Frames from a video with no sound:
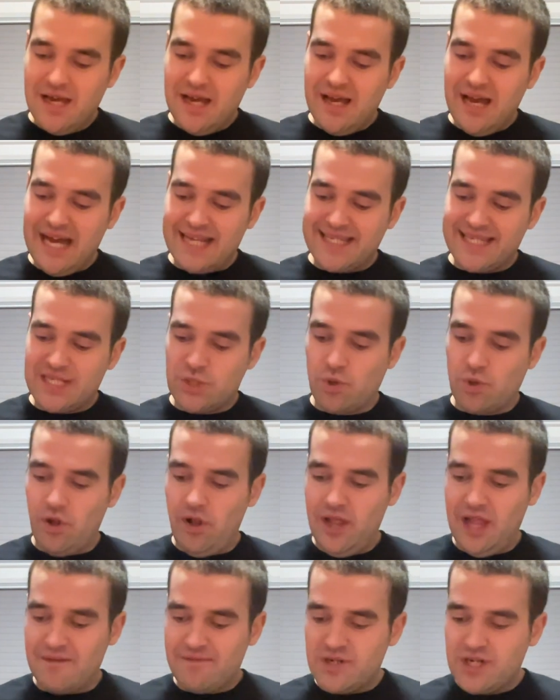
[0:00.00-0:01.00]
A
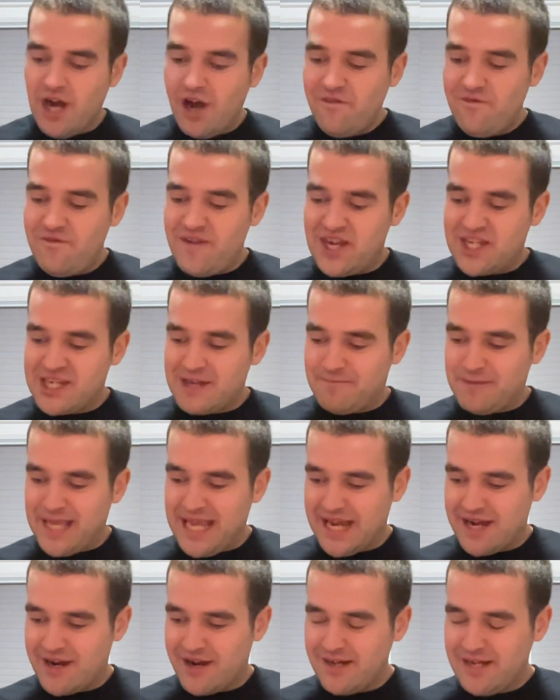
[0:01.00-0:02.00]
school of goatfish
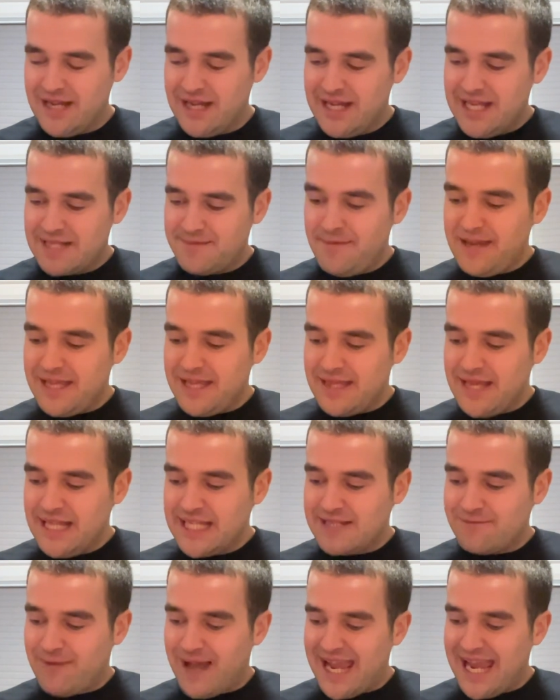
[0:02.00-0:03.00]
appeared, swimming
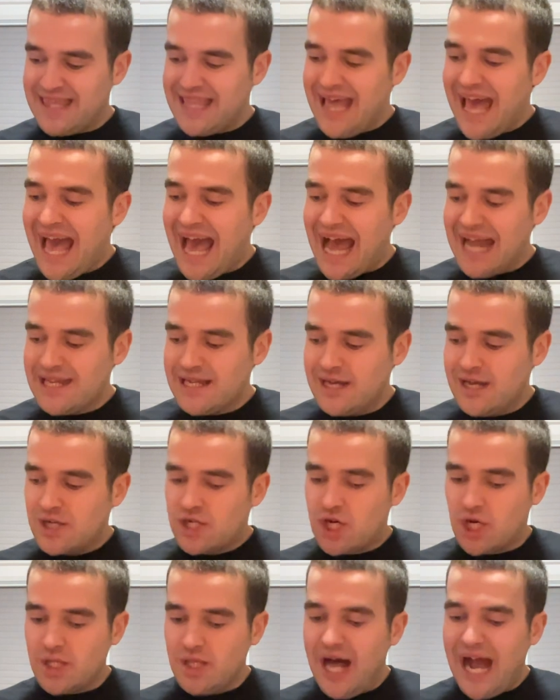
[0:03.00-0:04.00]
this way and that,
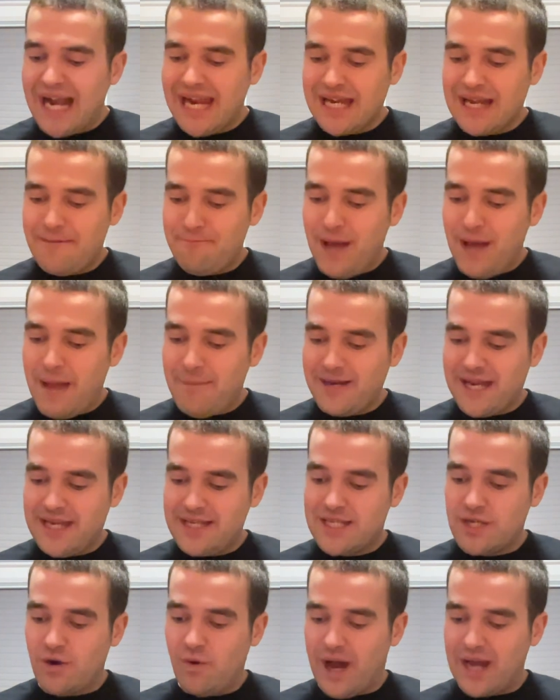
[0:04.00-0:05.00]
colliding and bumping
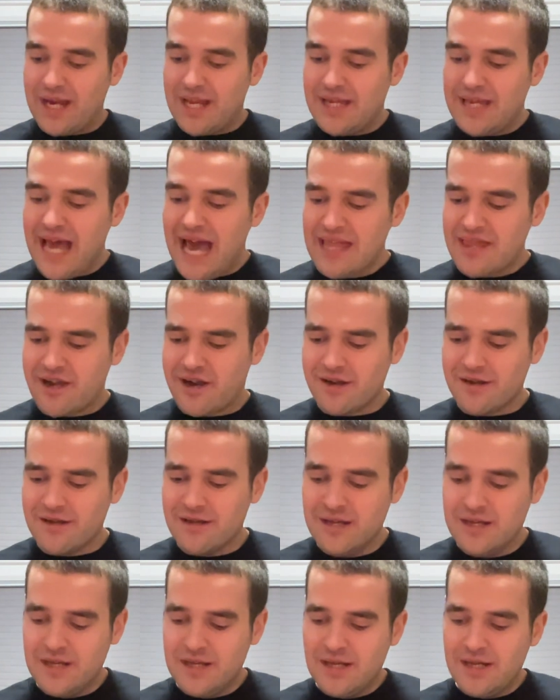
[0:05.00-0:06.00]
into one another.
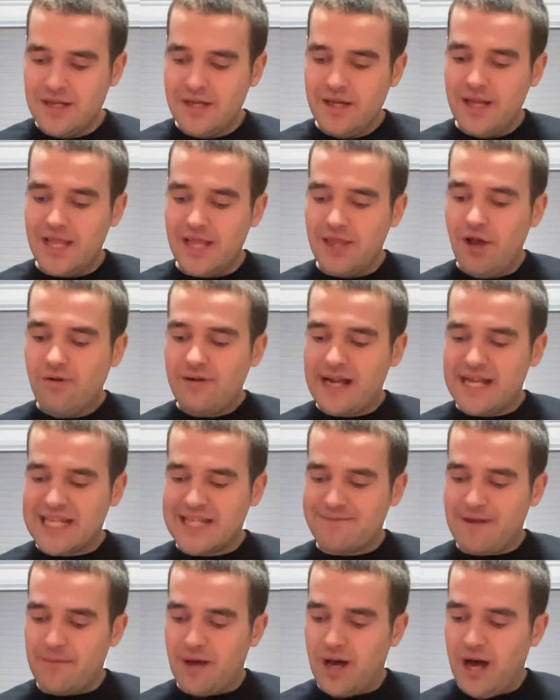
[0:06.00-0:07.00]
Luca
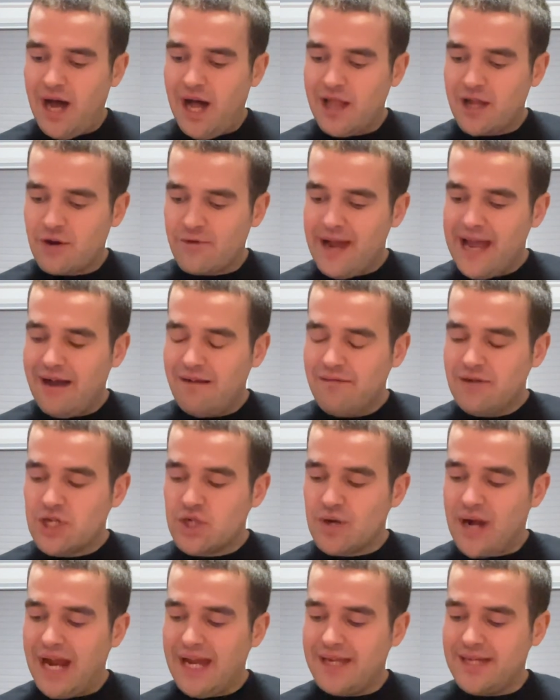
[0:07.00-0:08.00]
swam all around
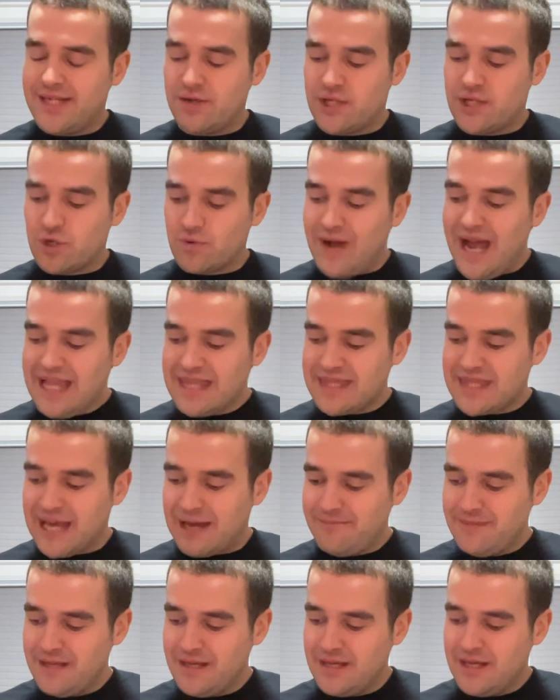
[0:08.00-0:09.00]
trying to direct
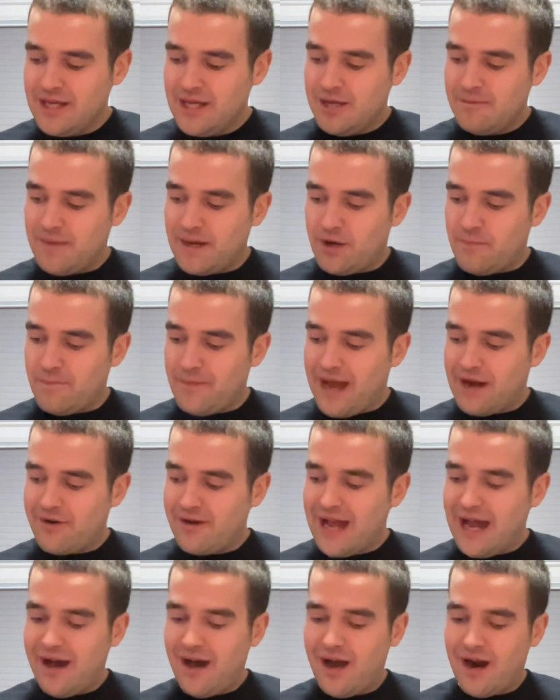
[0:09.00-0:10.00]
them, but no matter
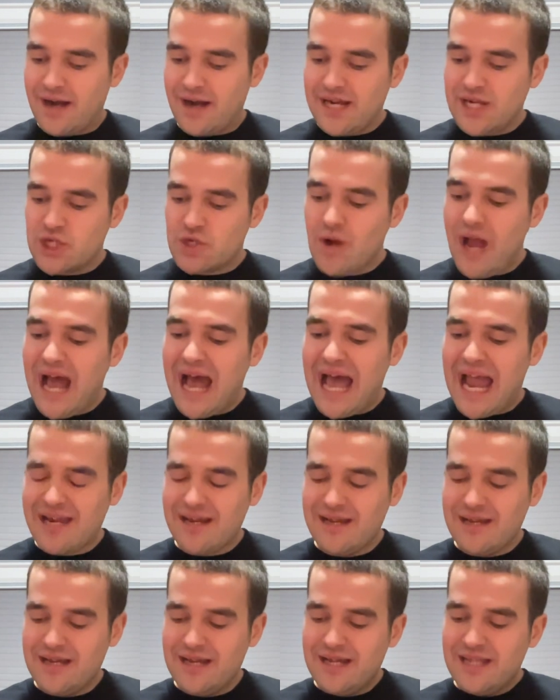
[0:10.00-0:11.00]
how hard he tried,
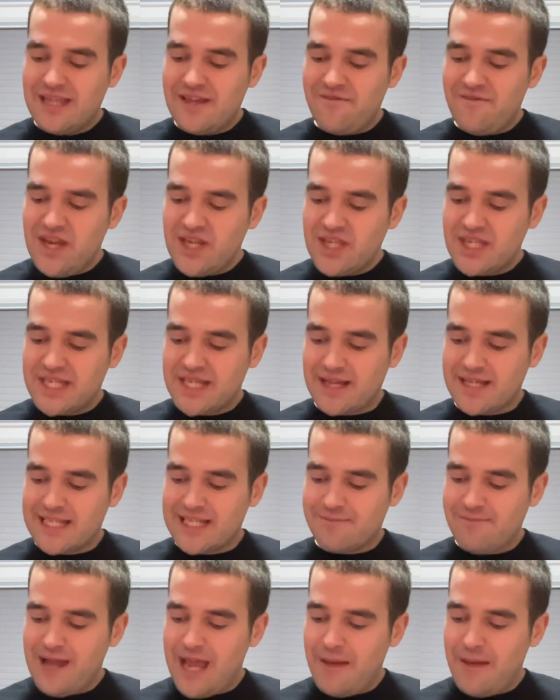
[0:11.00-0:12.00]
the fish still
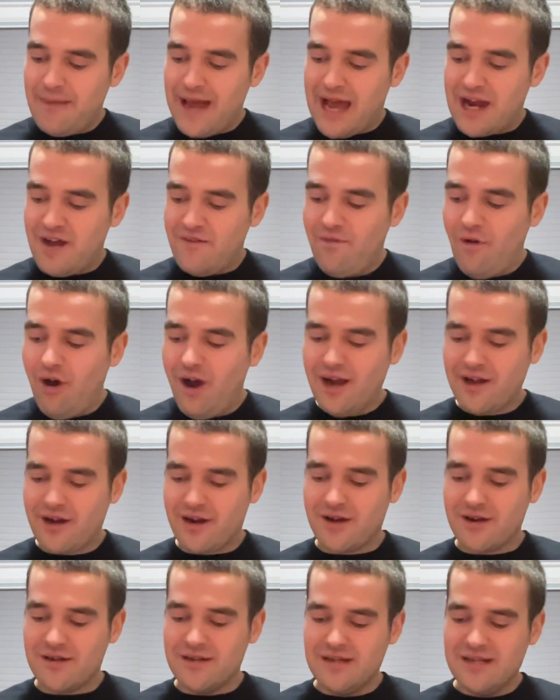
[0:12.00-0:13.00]
swam out of
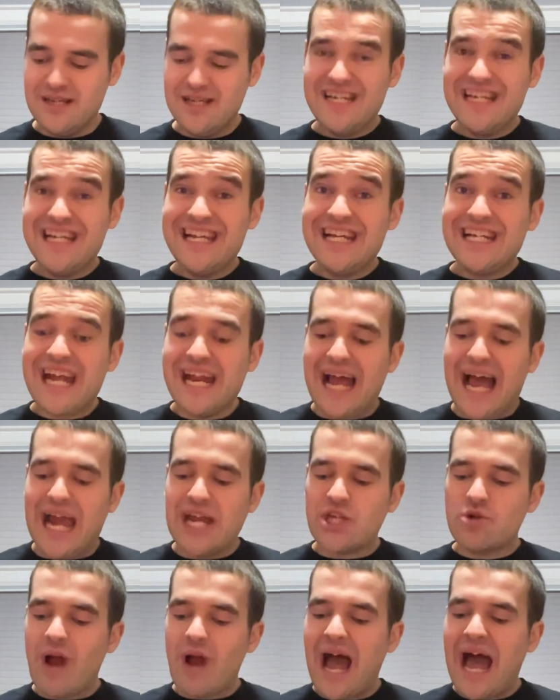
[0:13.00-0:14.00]
order. Can I
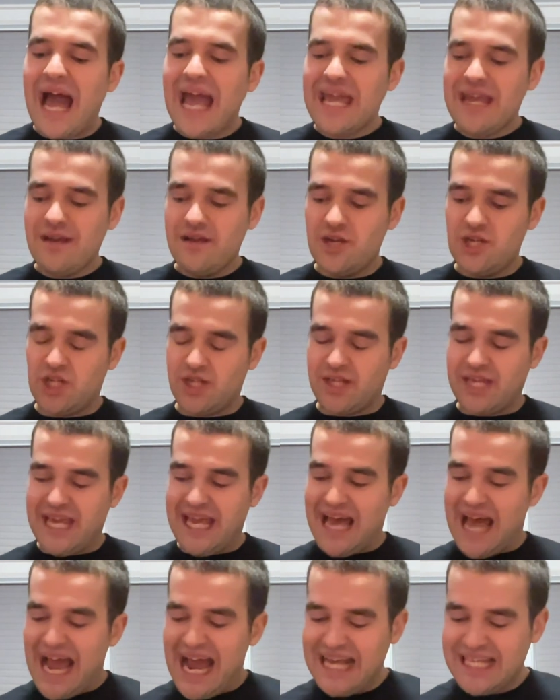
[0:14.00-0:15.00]
try? Giulia
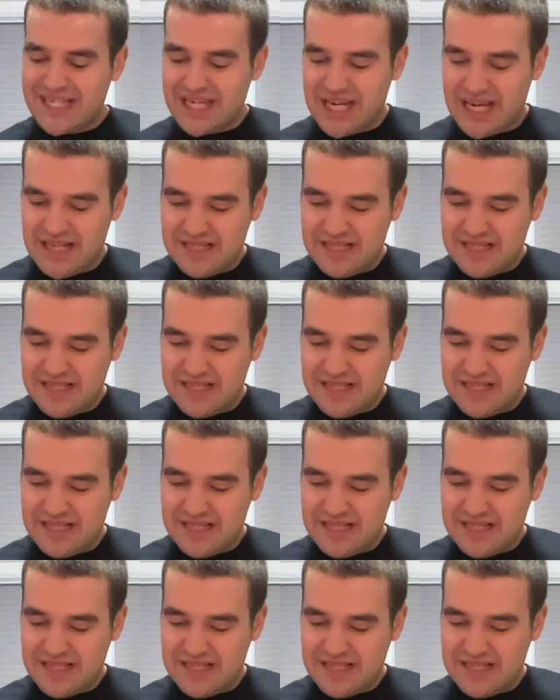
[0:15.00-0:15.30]
asked.